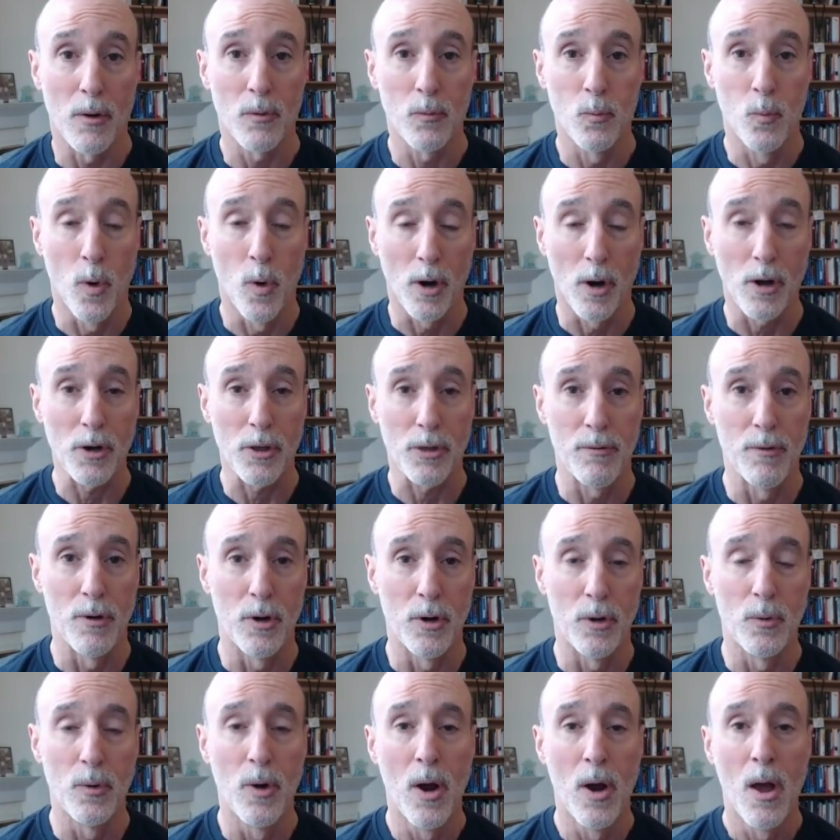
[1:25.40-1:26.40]
work
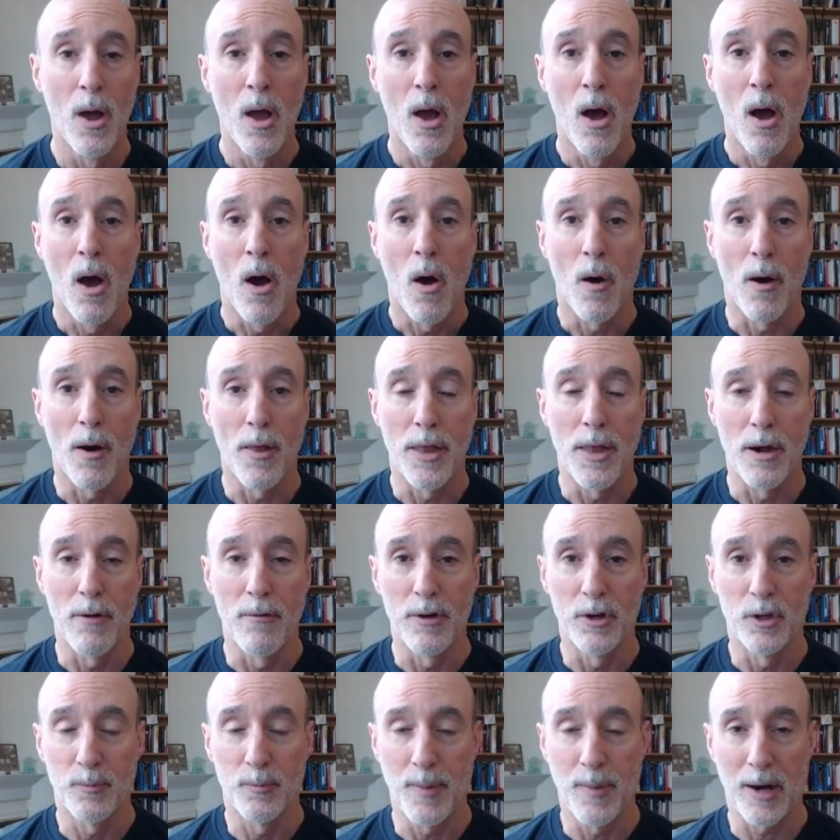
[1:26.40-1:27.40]
through are their
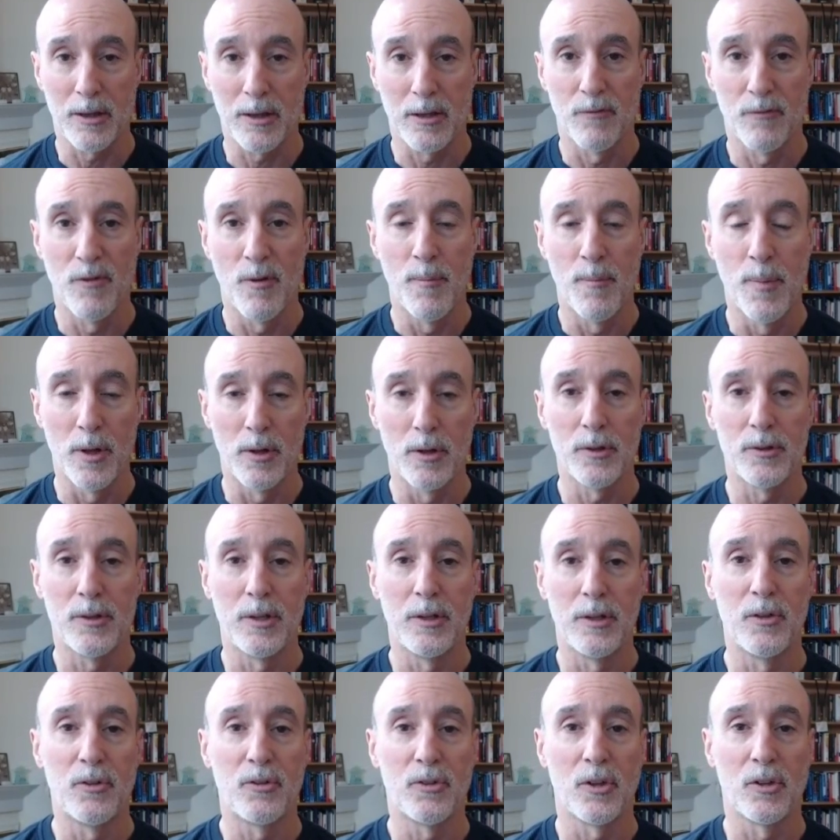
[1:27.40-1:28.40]
respective
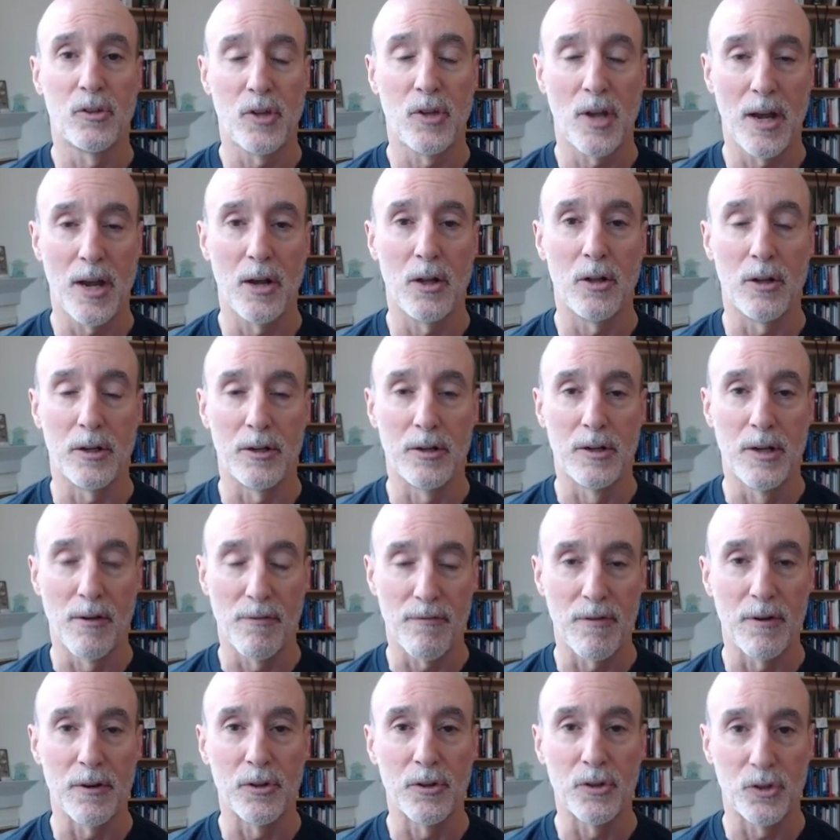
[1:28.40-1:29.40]
abilities to tell a
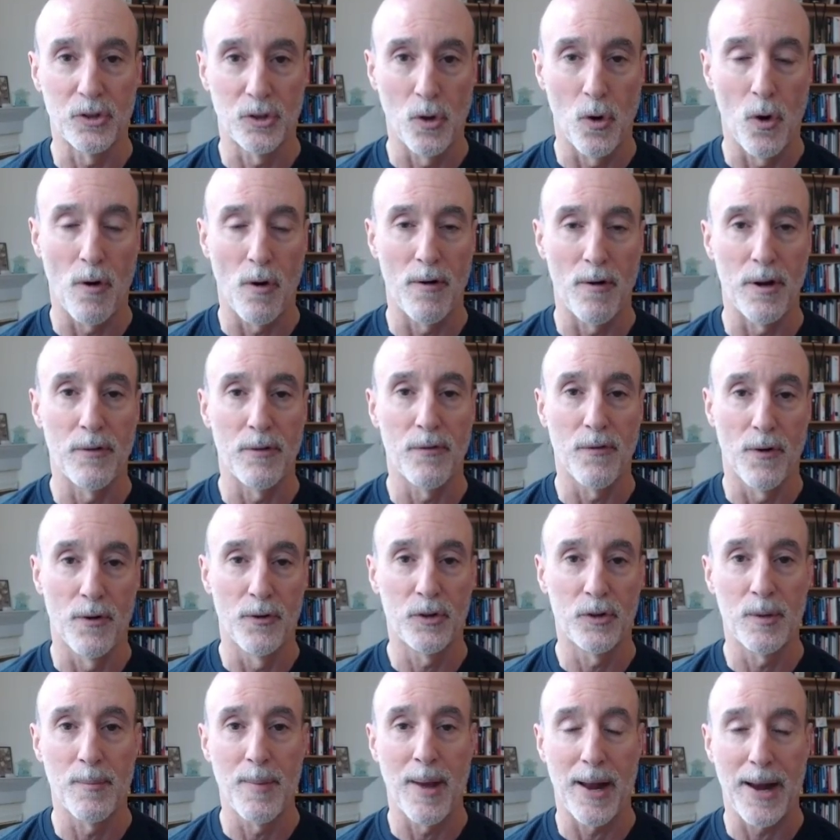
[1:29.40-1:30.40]
different story,
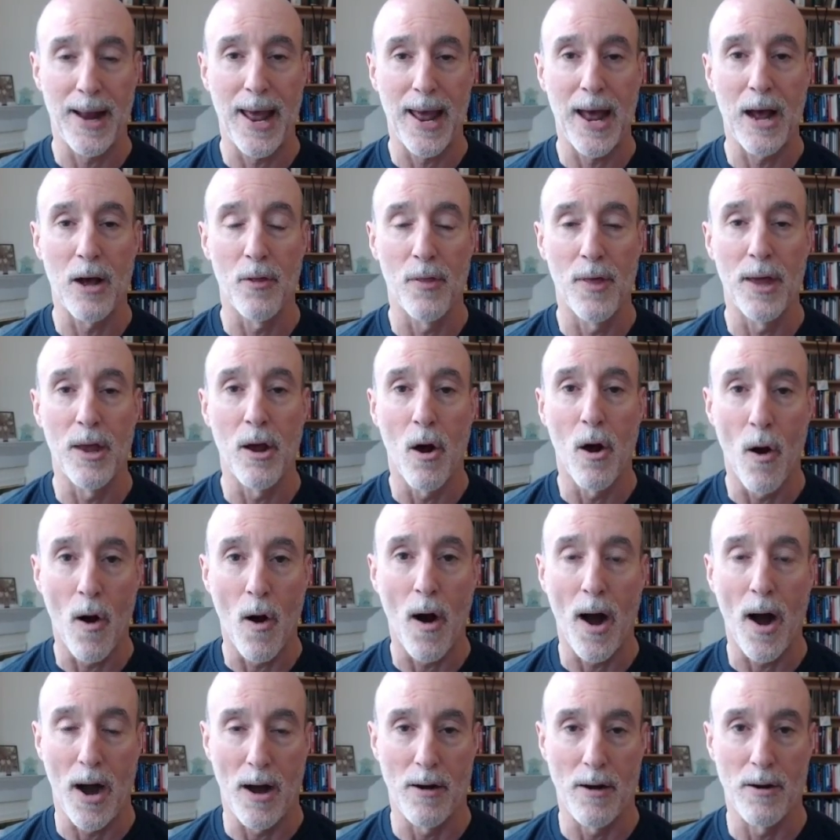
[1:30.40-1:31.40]
first about how they
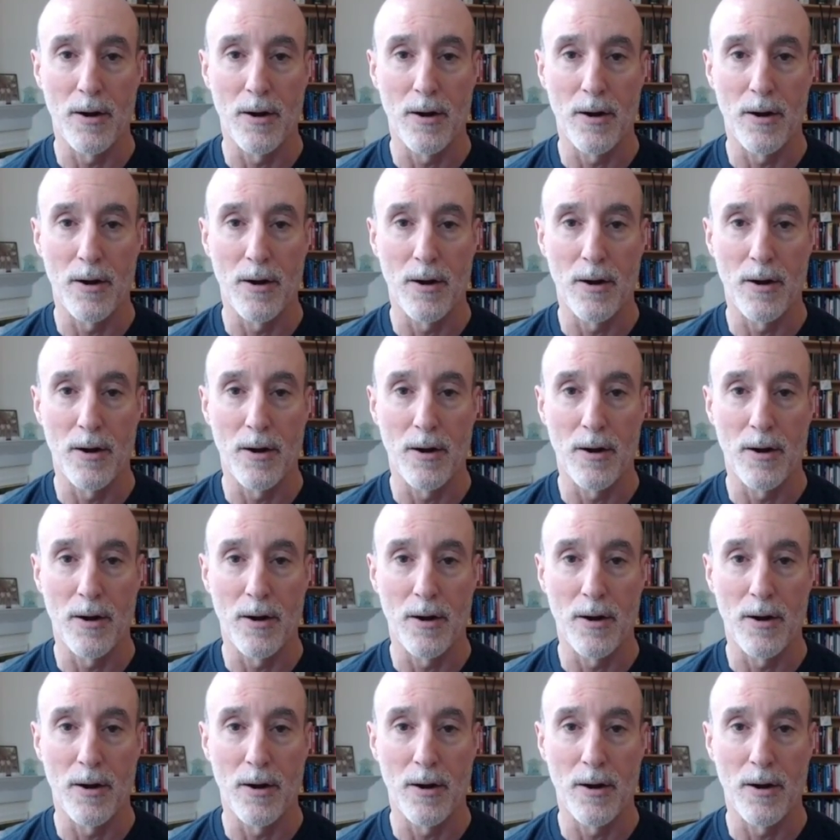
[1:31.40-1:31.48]
are,